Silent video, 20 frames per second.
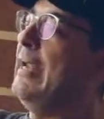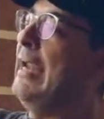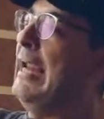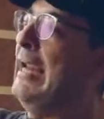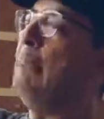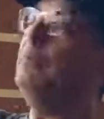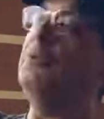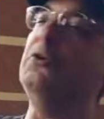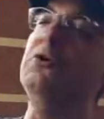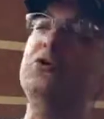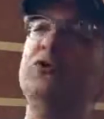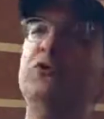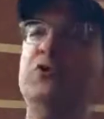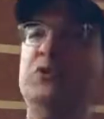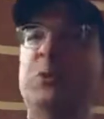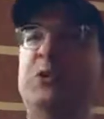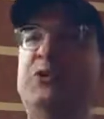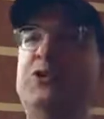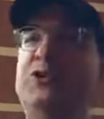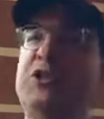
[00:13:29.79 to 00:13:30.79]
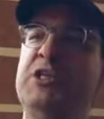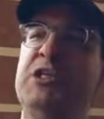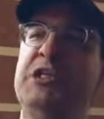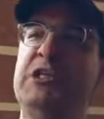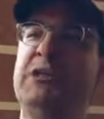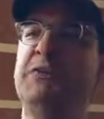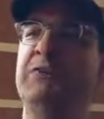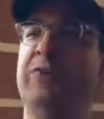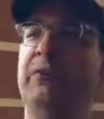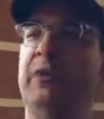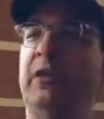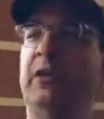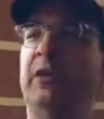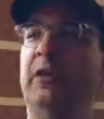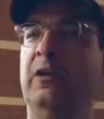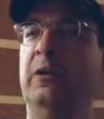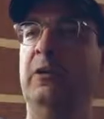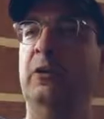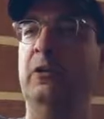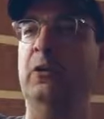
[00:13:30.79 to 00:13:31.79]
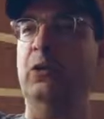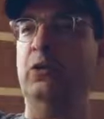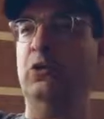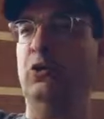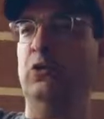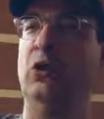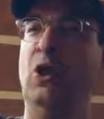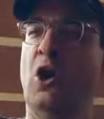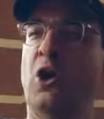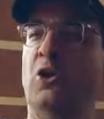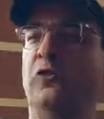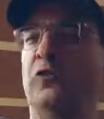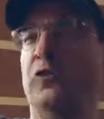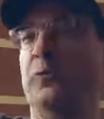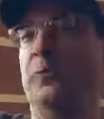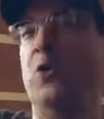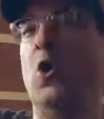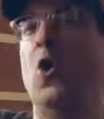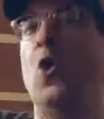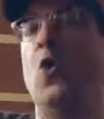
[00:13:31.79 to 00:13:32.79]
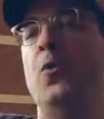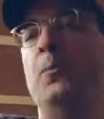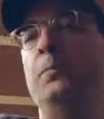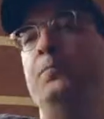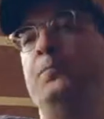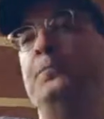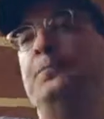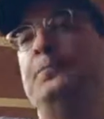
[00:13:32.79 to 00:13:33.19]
able to achieve your long-term goal.